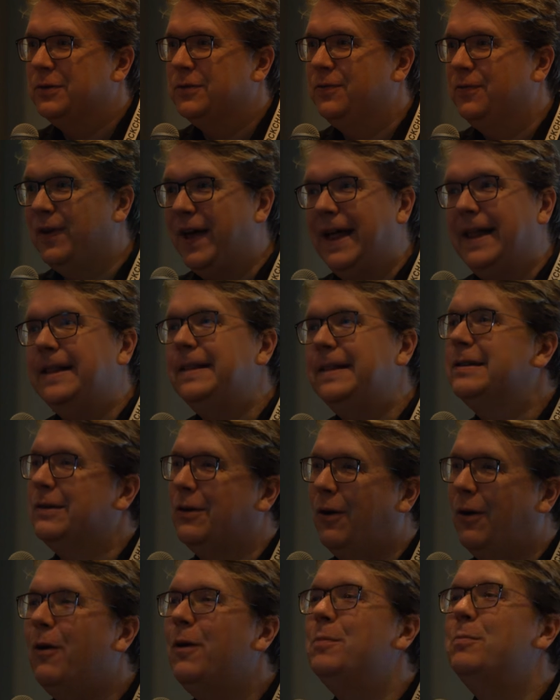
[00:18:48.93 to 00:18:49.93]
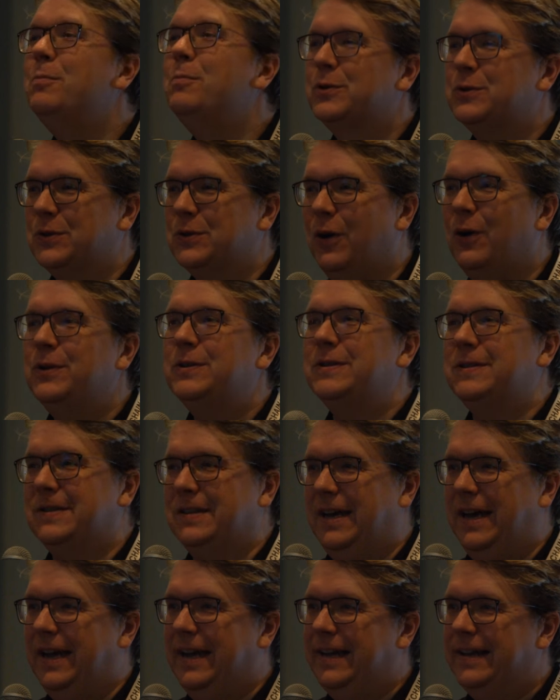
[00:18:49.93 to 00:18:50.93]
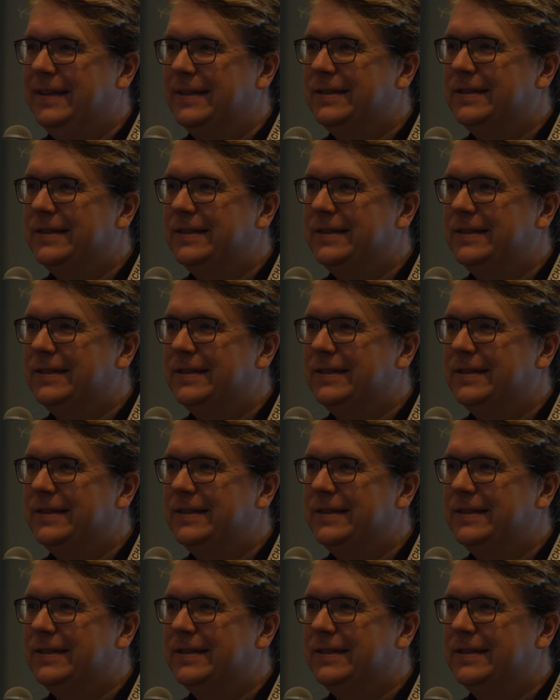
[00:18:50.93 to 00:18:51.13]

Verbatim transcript: felt almost hostile.